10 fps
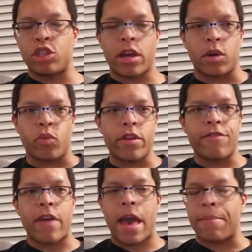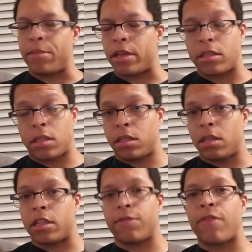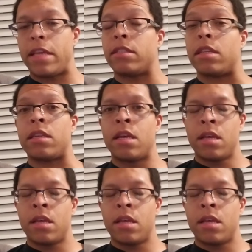trying to revamp, because let's face it,